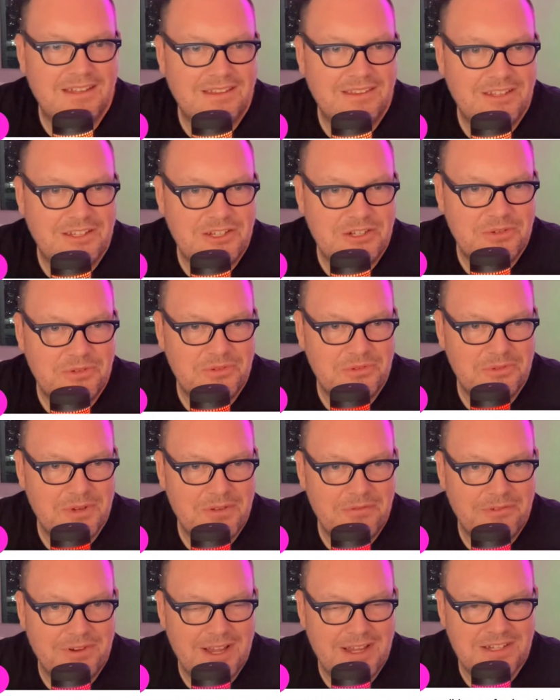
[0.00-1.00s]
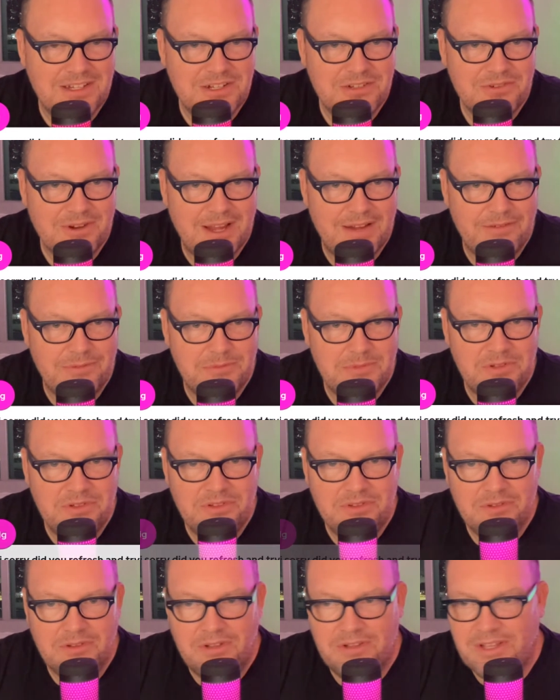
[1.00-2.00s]
Did you refresh and try from
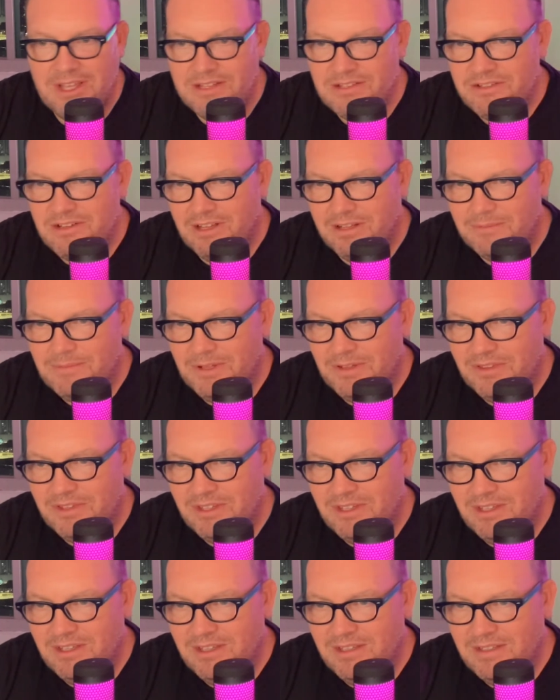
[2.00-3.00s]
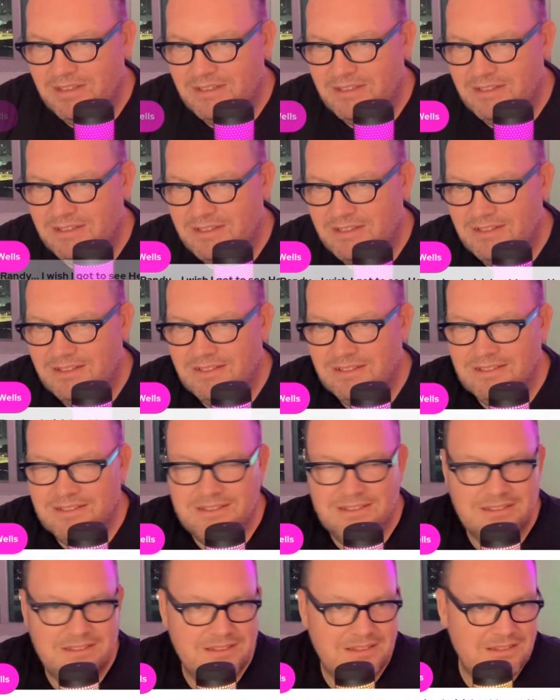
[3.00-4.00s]
YouTube? Oh, you guys are talking about the
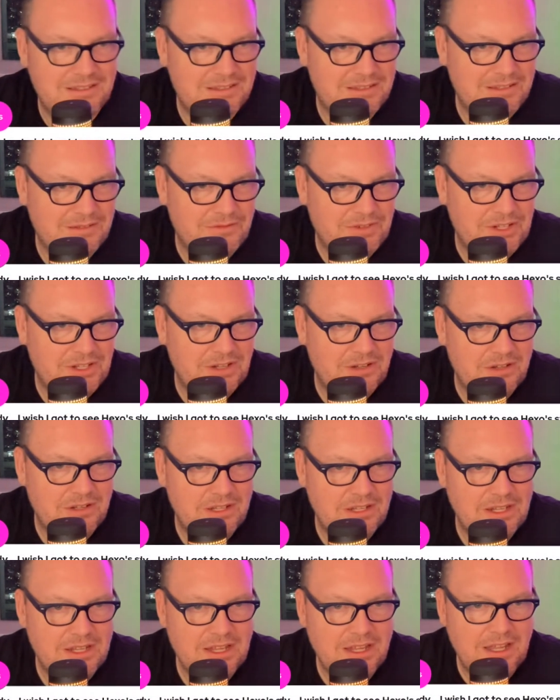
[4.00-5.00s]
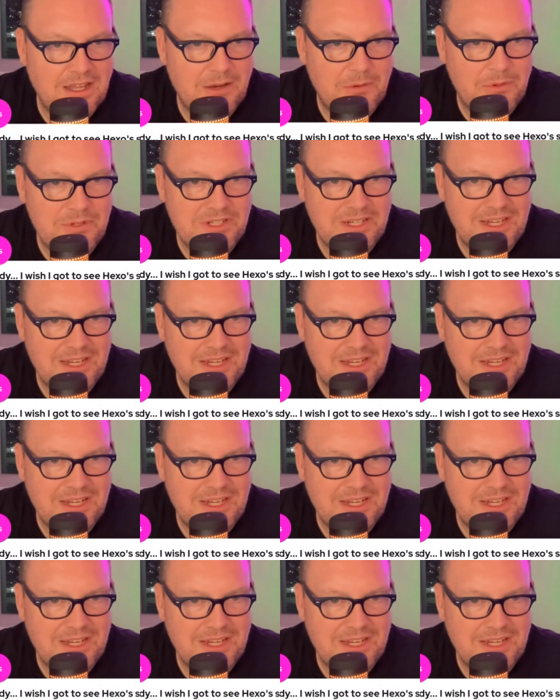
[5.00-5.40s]
video. I wish